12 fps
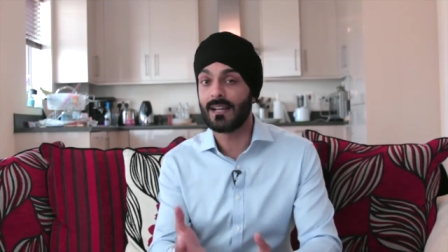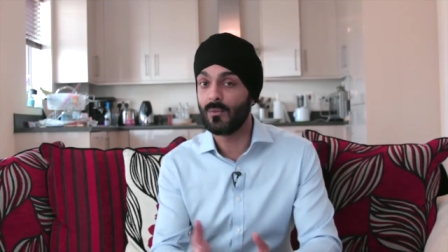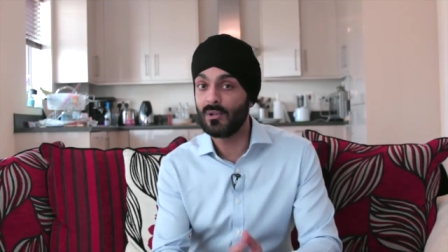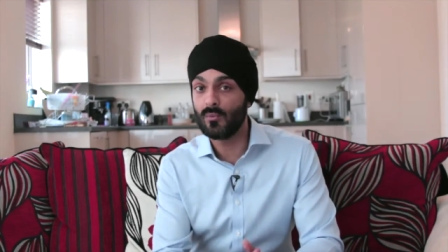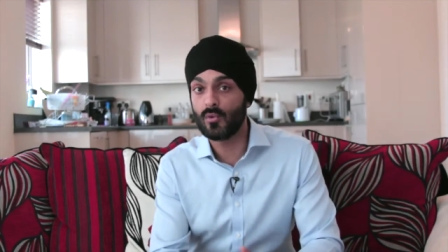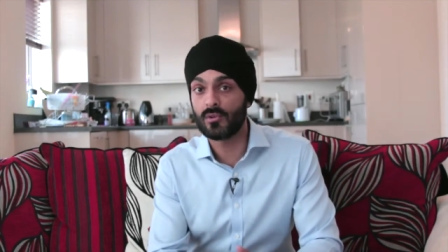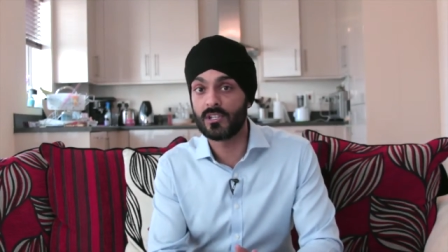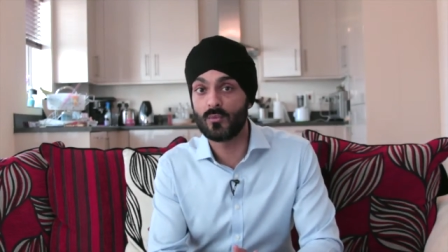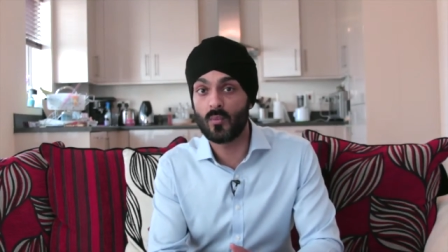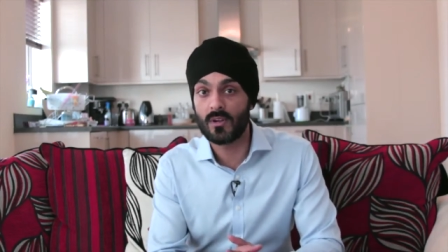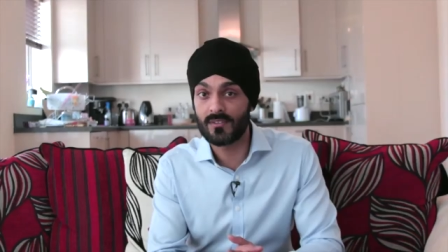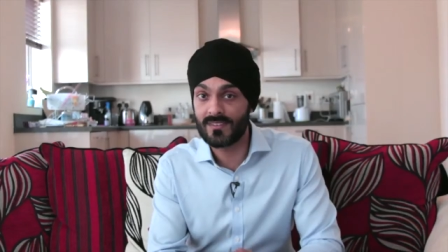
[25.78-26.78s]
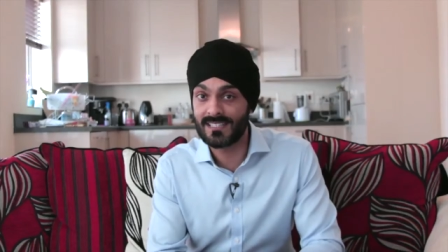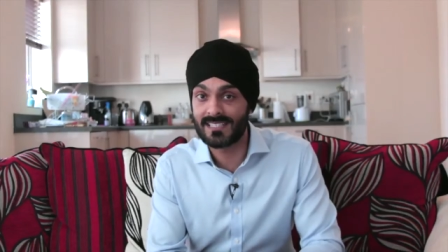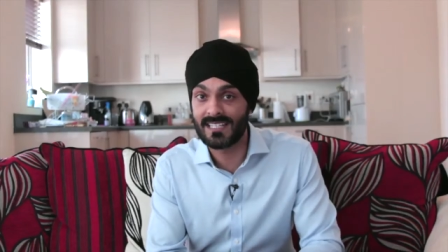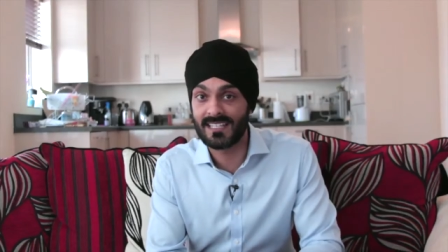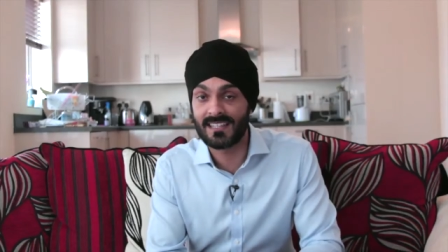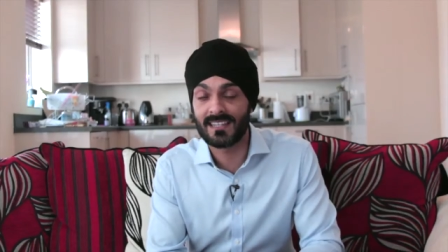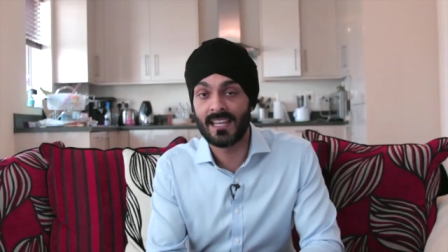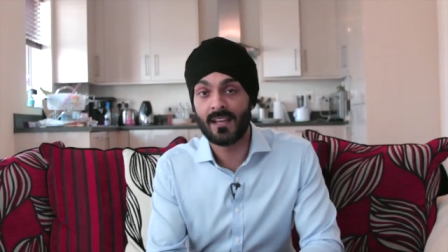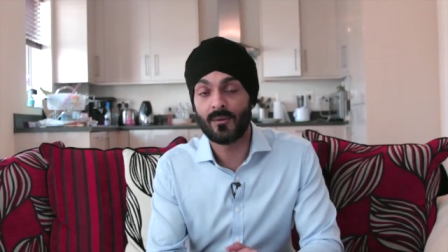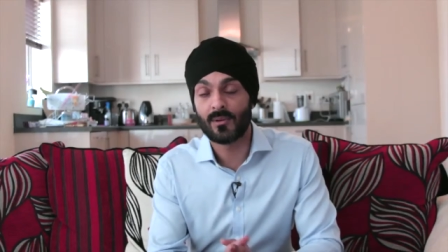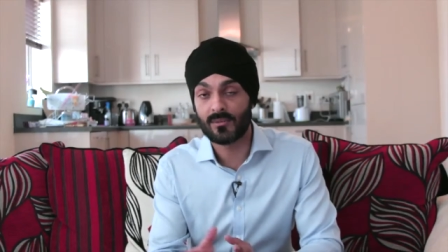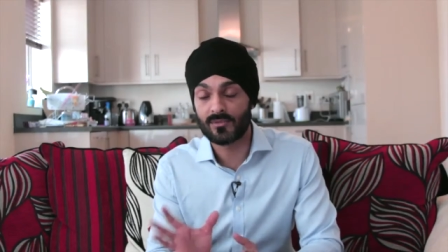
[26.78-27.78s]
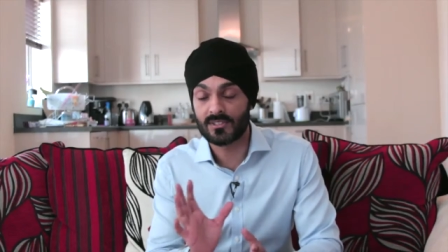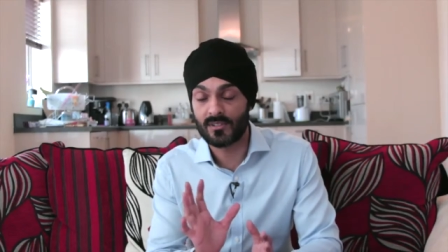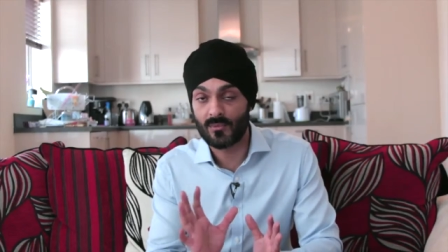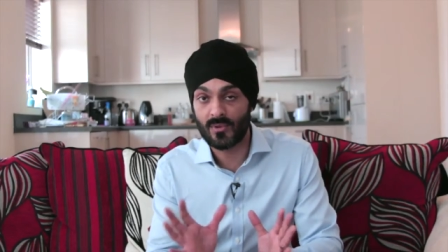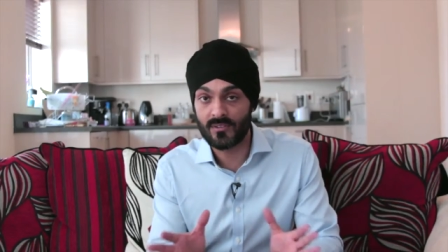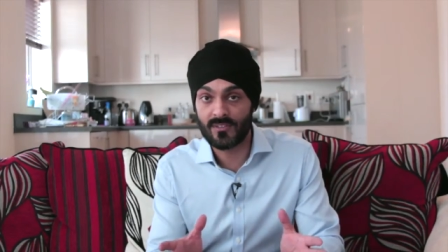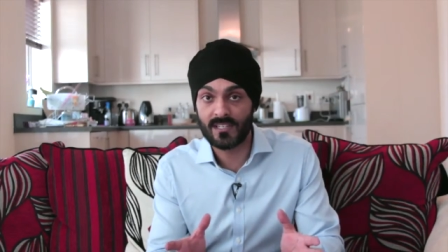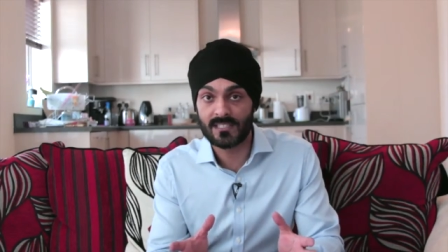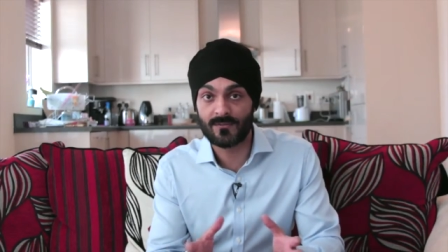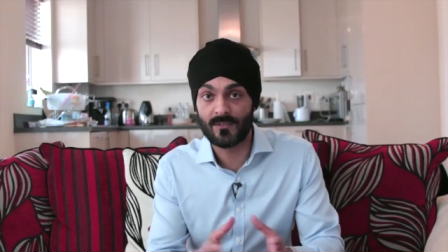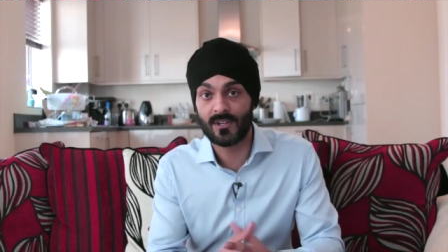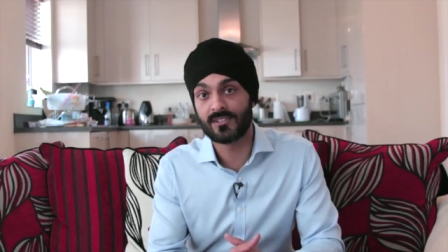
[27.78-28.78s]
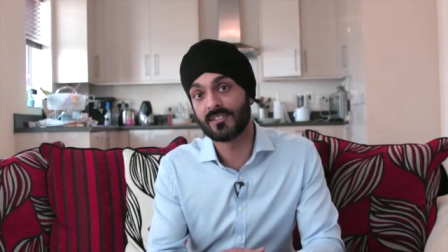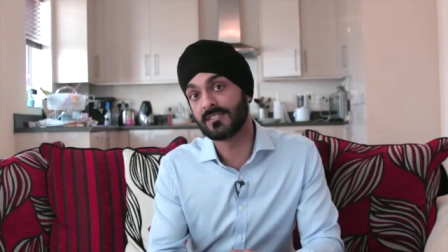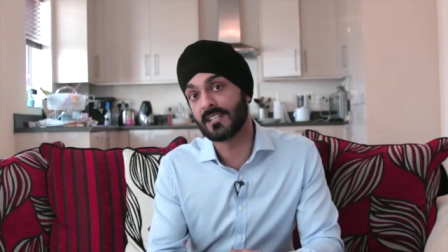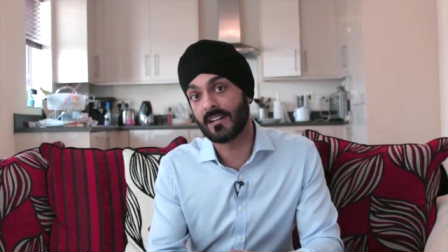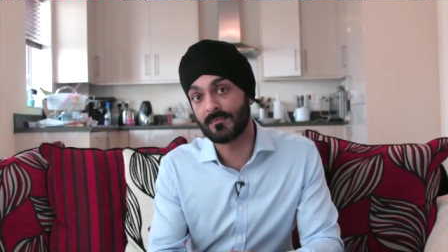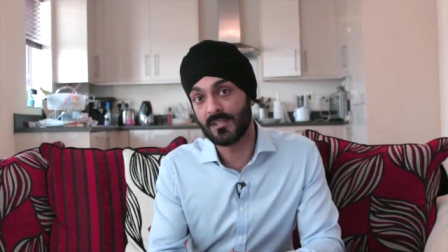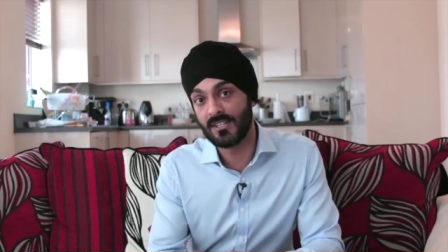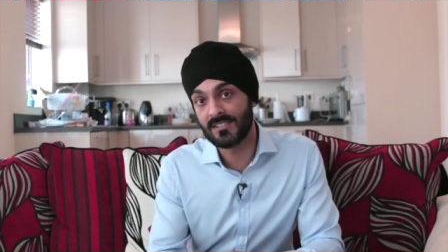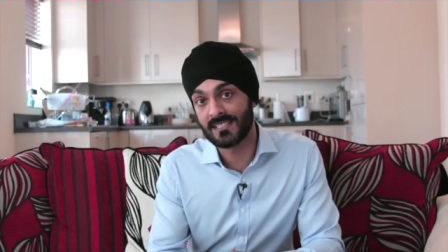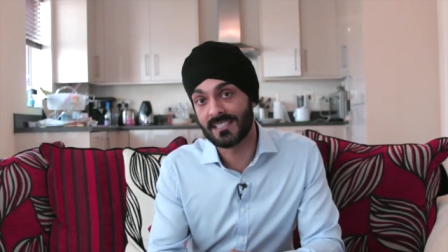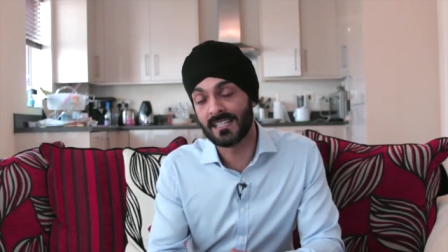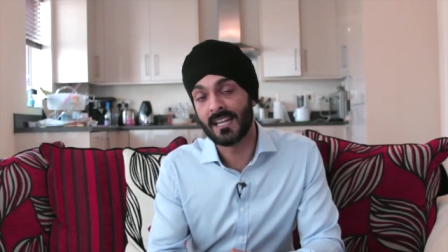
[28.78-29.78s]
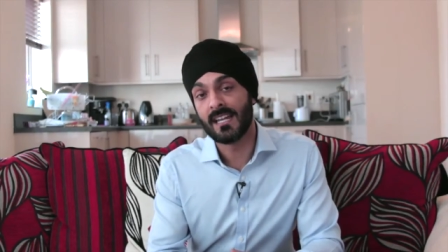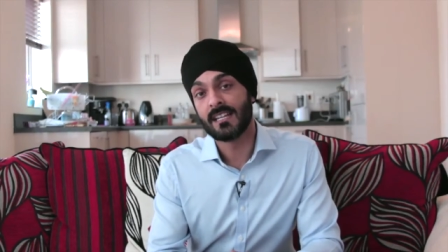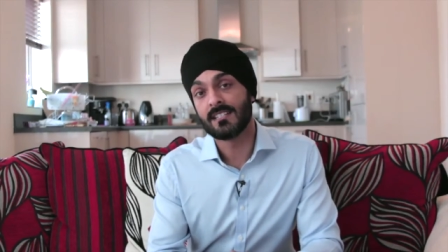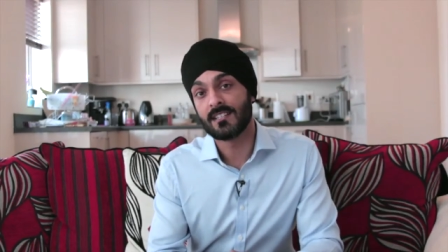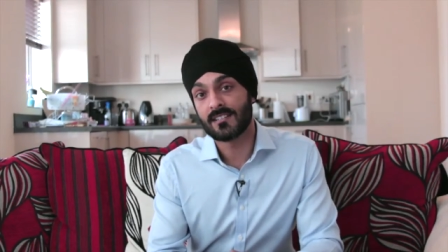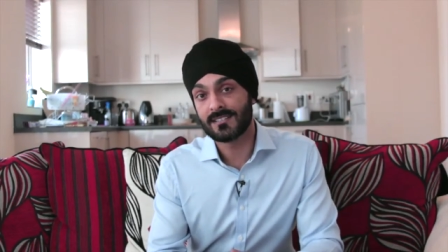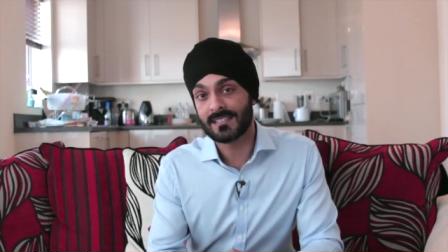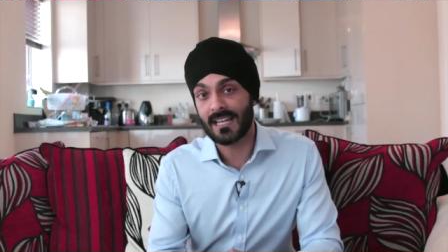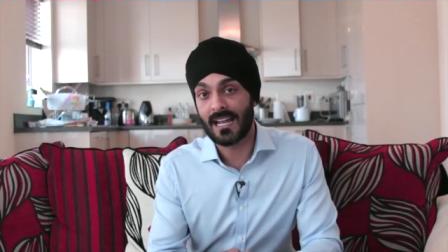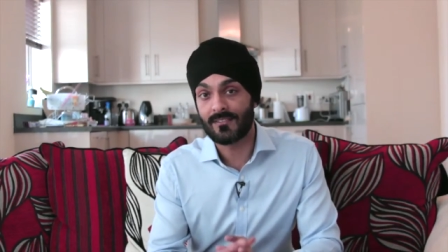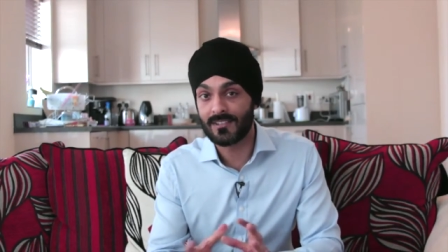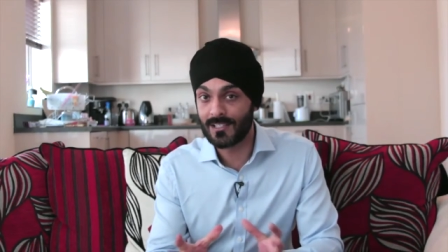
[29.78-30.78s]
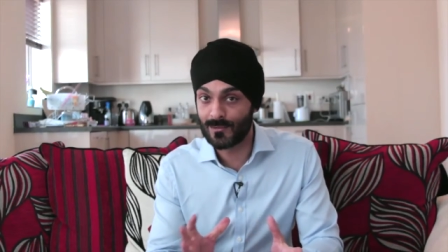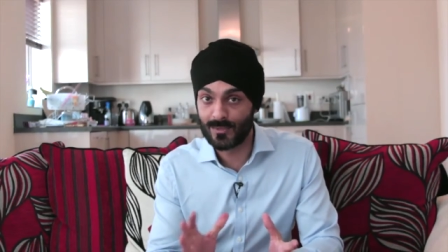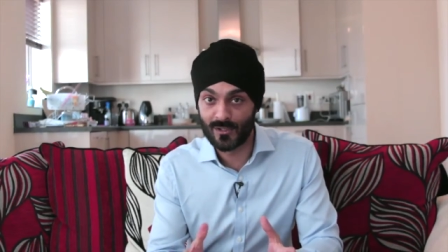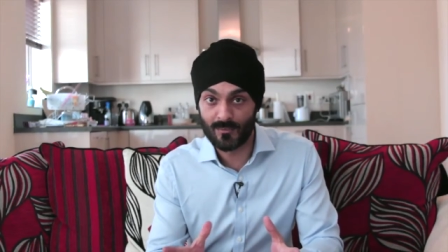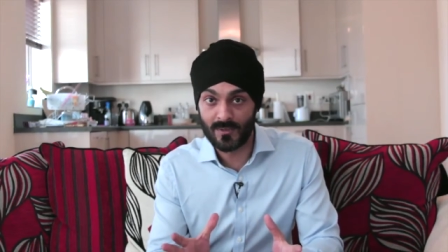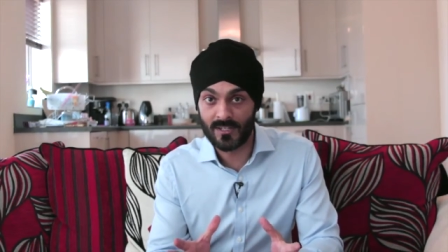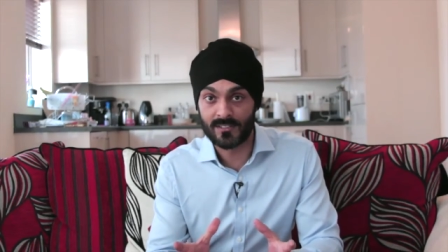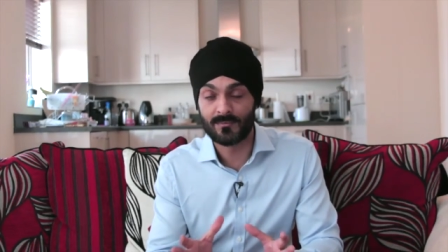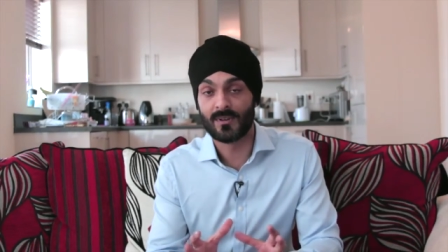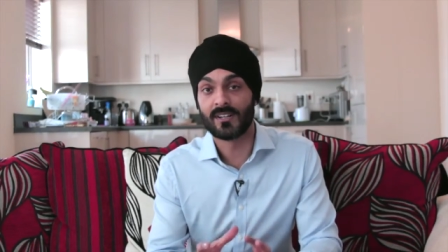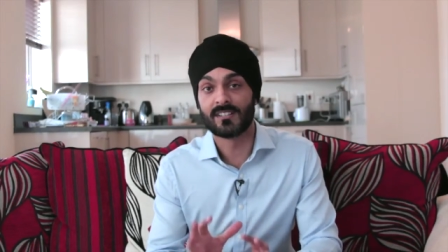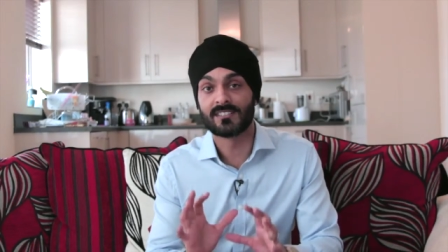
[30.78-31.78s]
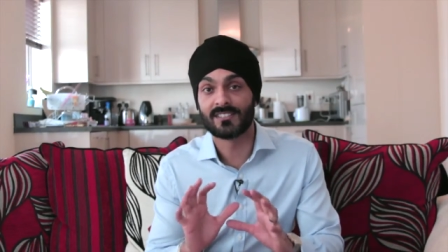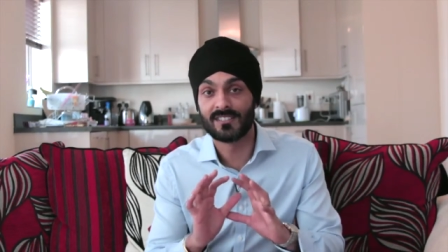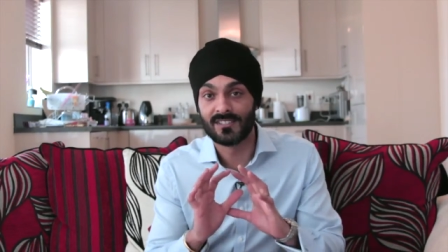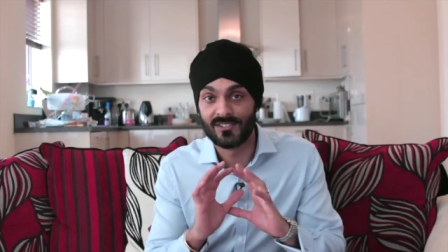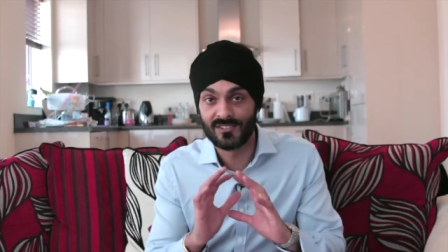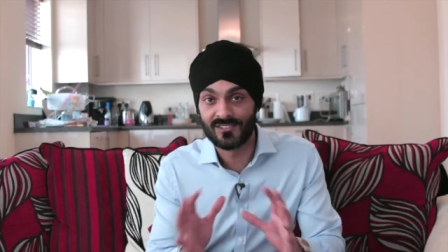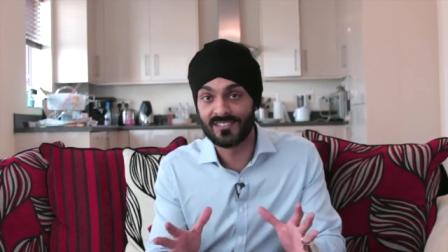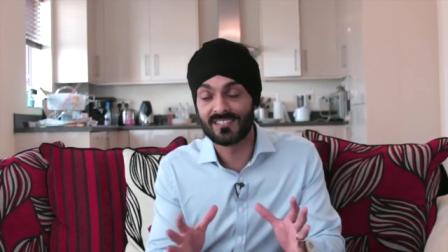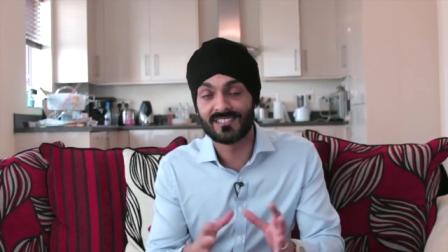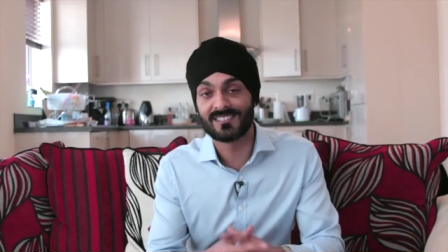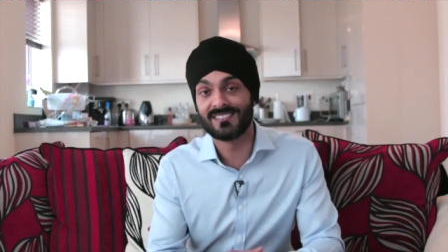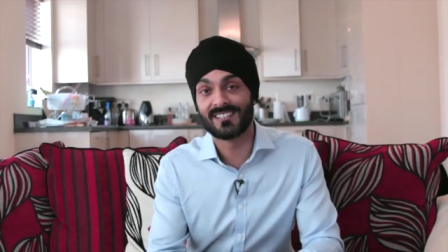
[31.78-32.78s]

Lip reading: now I will warn you, one of these photos that I'm using does have a little bit of blood, but to